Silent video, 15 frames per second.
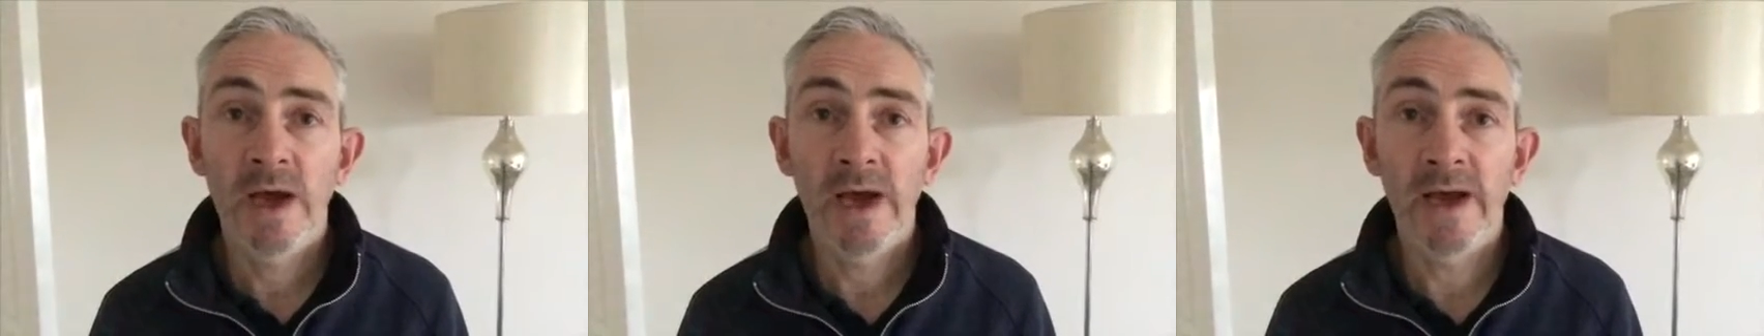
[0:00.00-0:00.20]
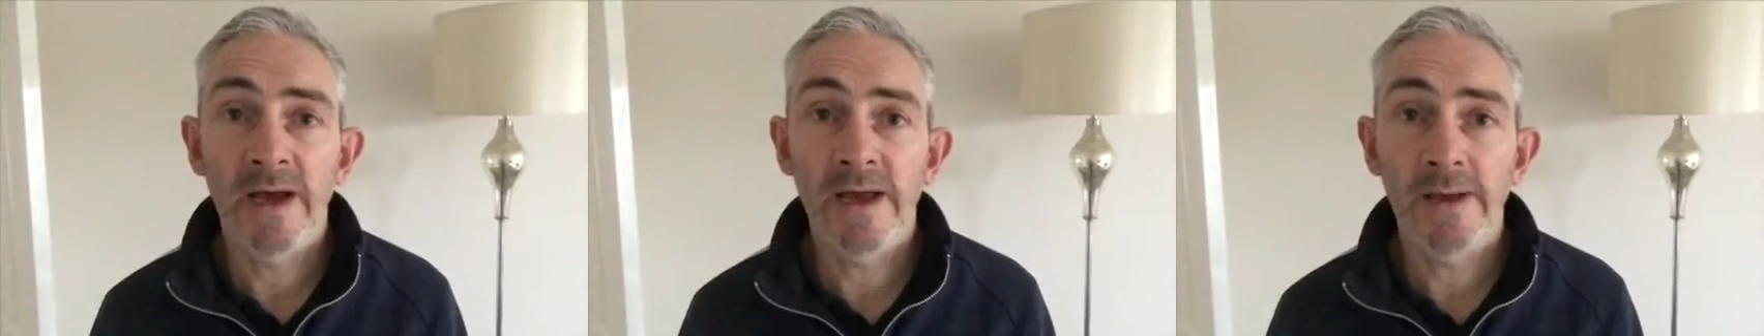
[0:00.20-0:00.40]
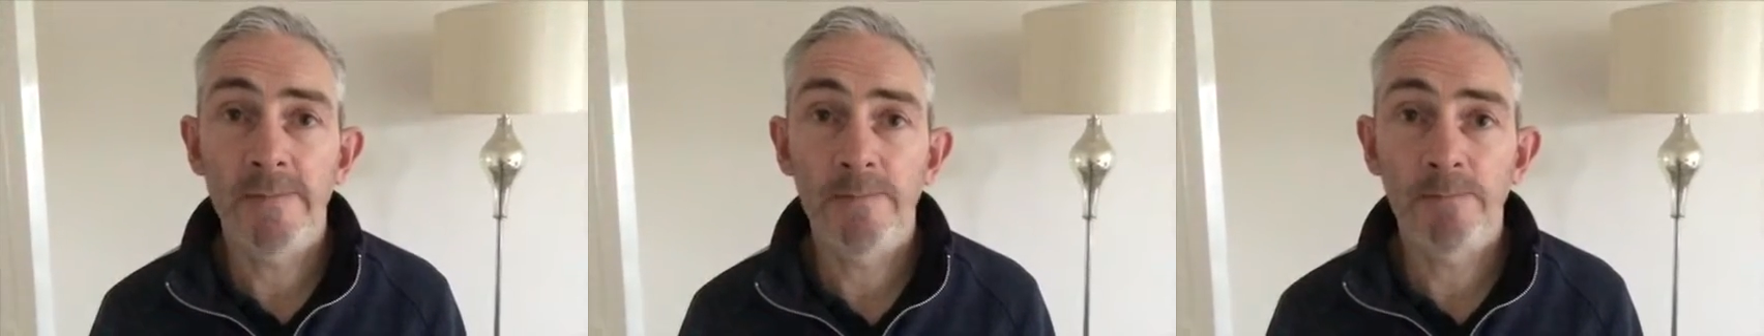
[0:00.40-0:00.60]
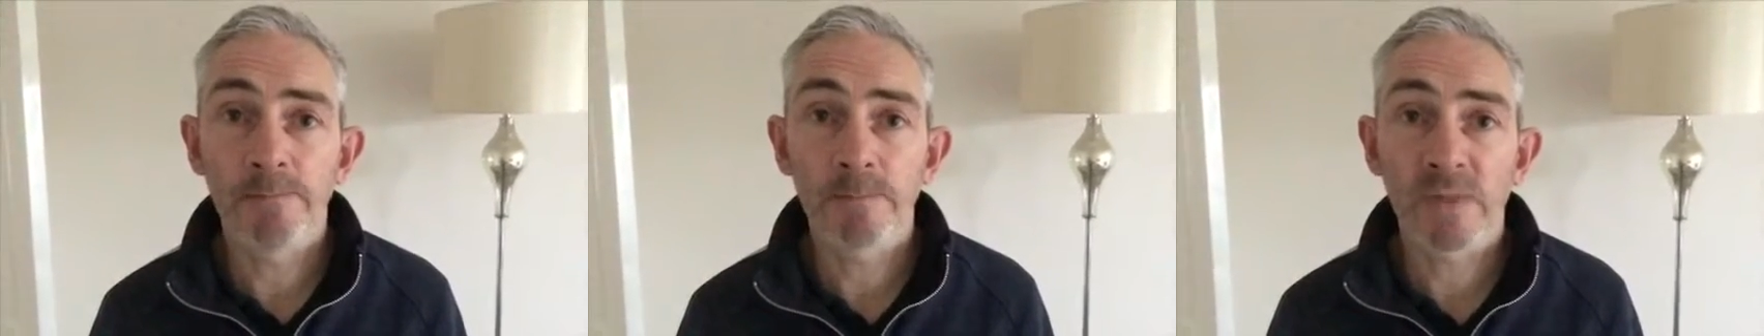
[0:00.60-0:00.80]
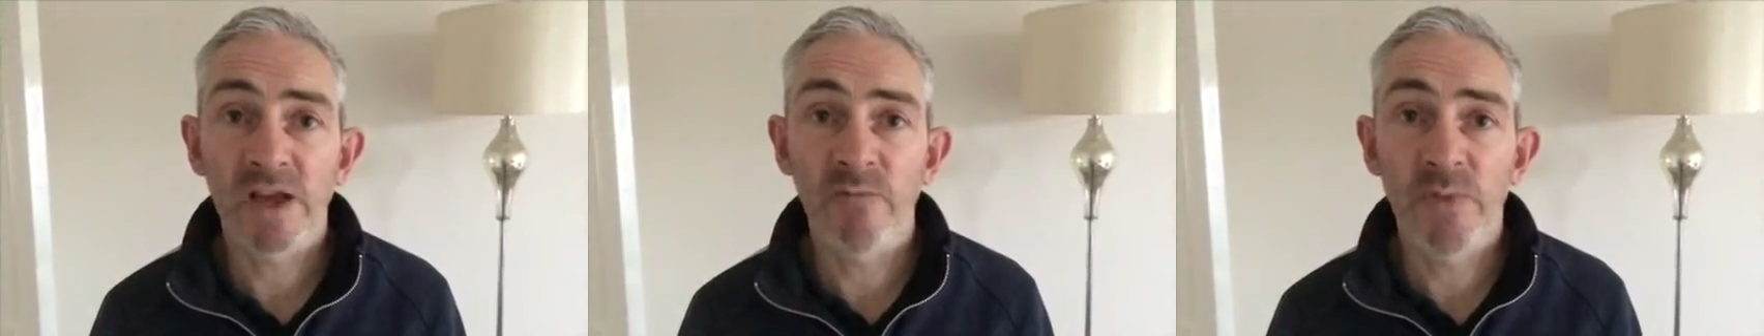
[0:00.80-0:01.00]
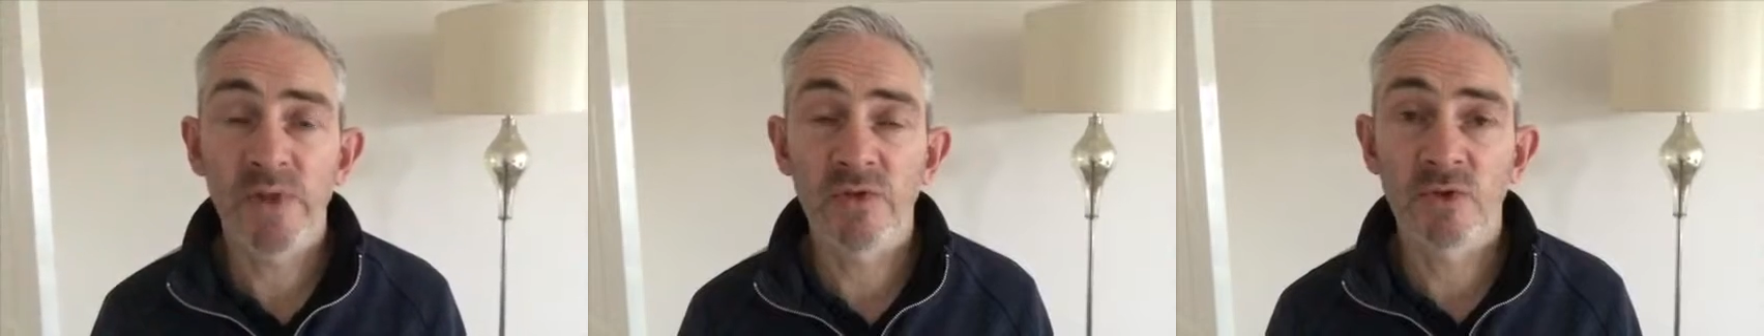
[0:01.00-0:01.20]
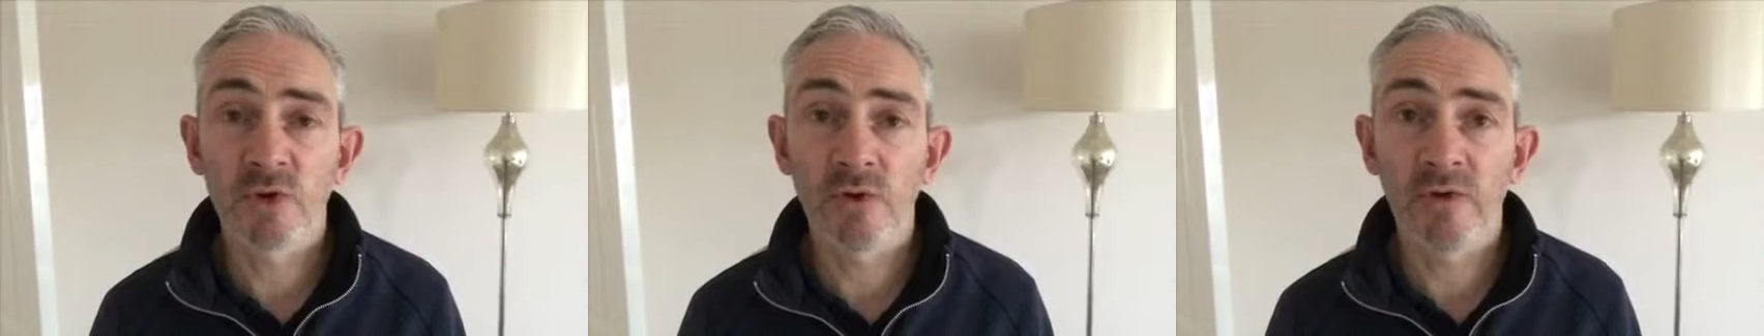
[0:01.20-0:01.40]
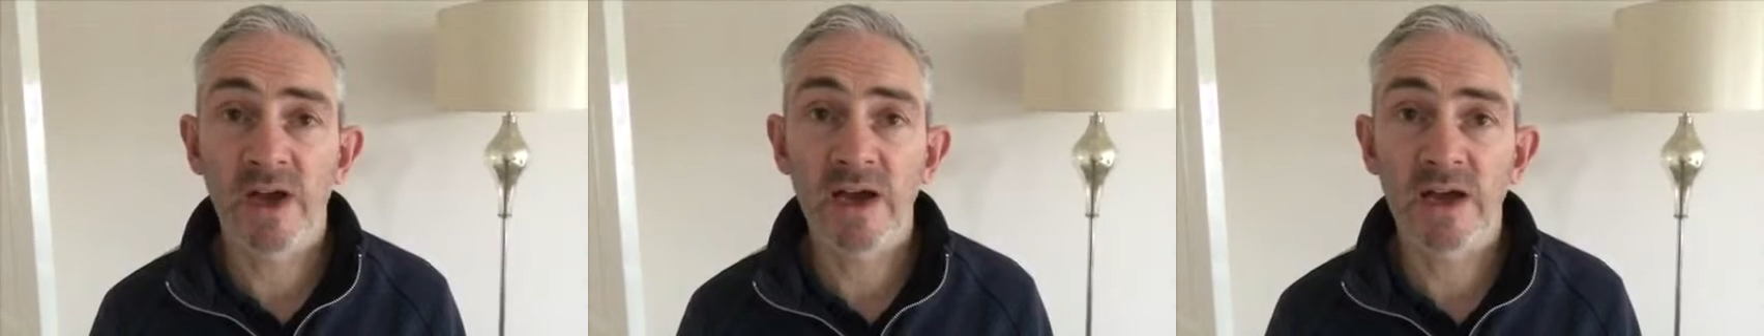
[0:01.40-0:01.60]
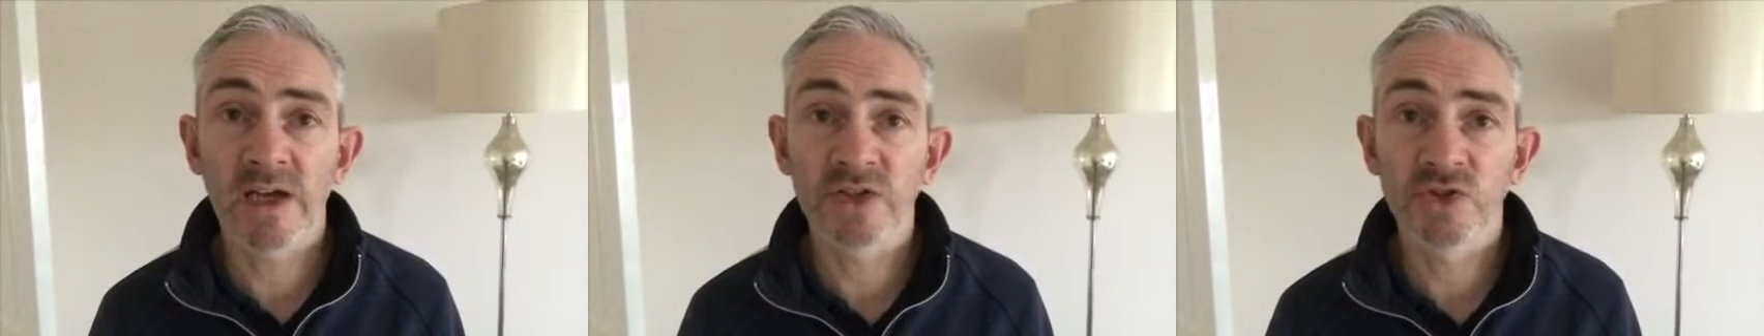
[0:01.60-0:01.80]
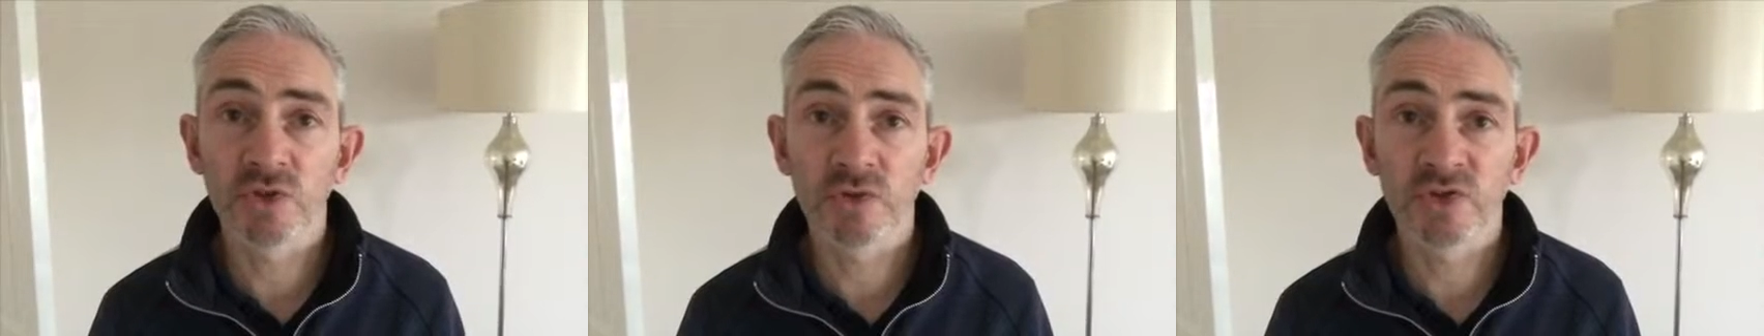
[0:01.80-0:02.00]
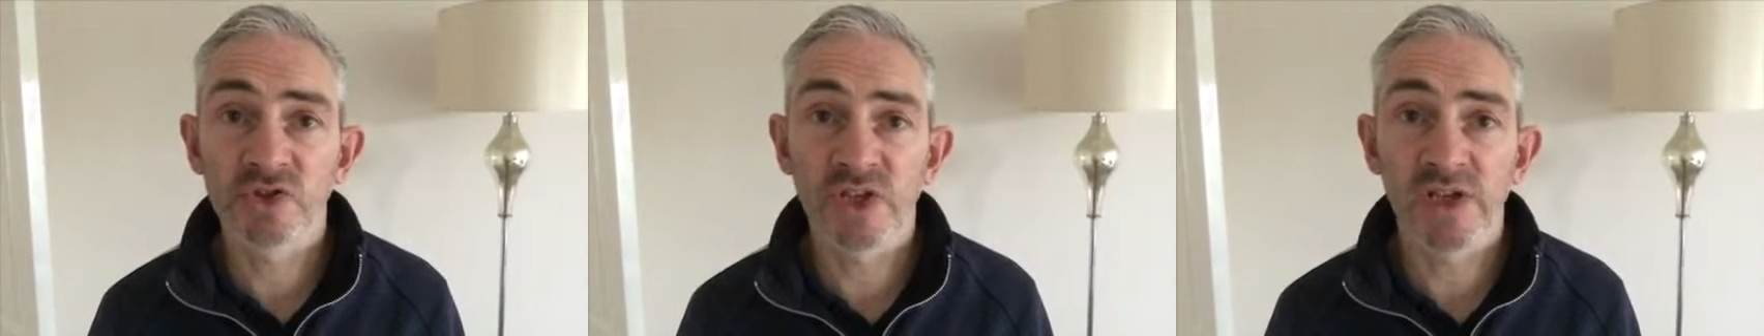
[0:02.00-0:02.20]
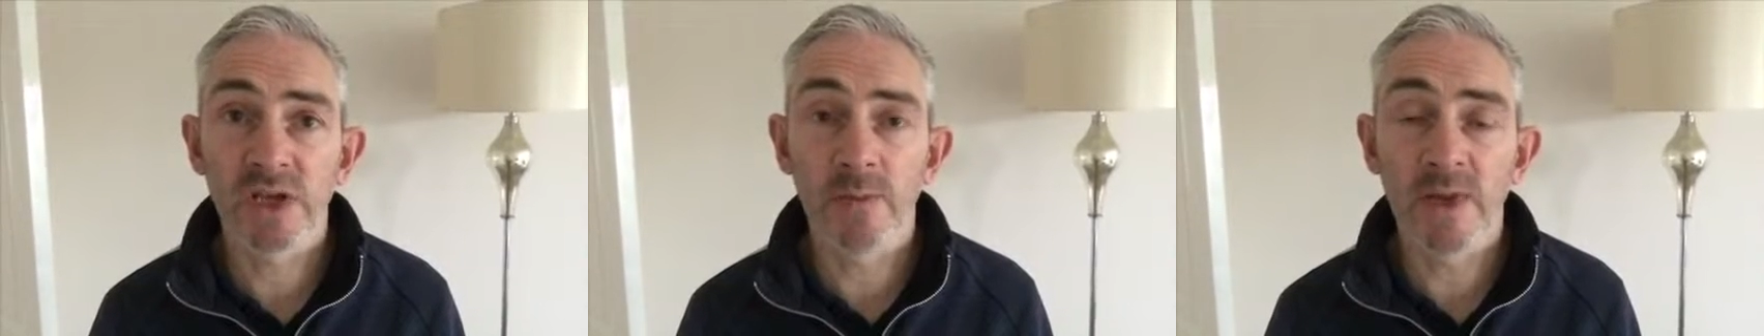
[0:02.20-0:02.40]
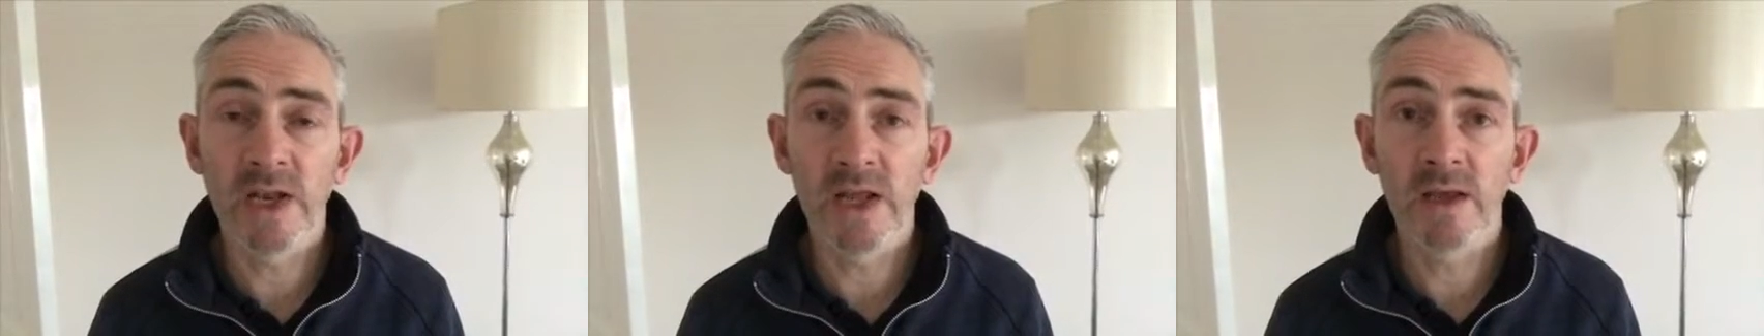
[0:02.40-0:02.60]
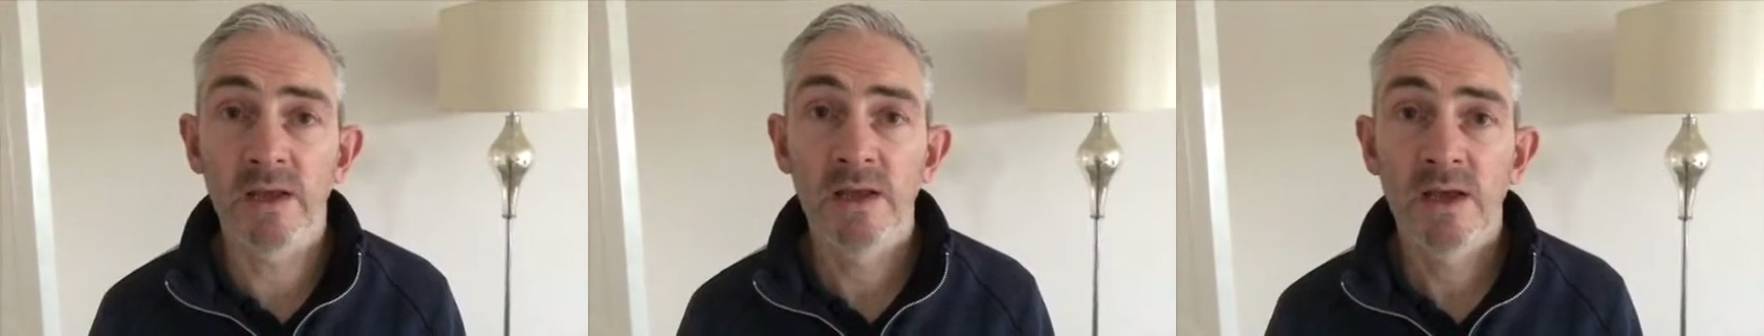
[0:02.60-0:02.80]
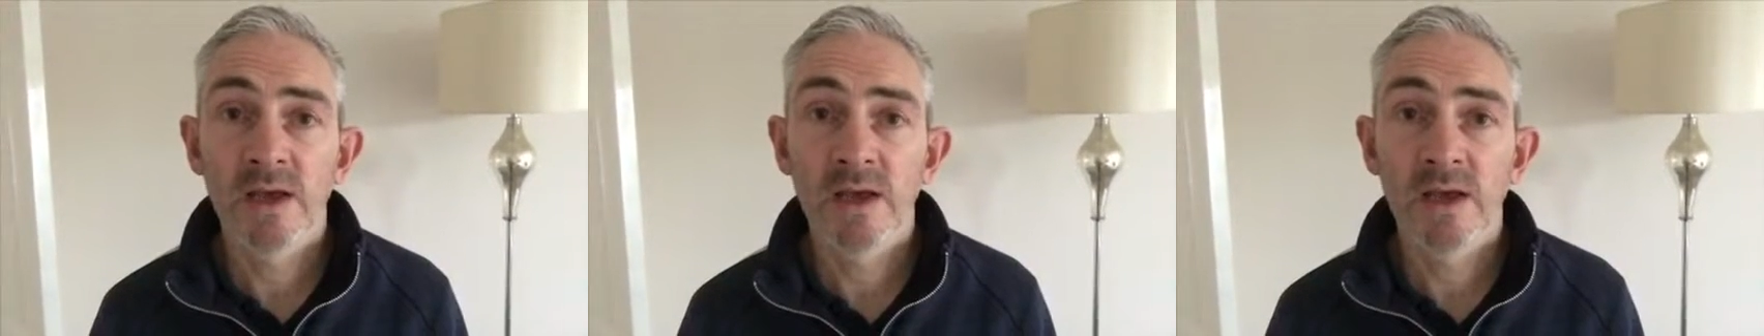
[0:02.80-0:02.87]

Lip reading: I've been through that, as you'll see in a minute,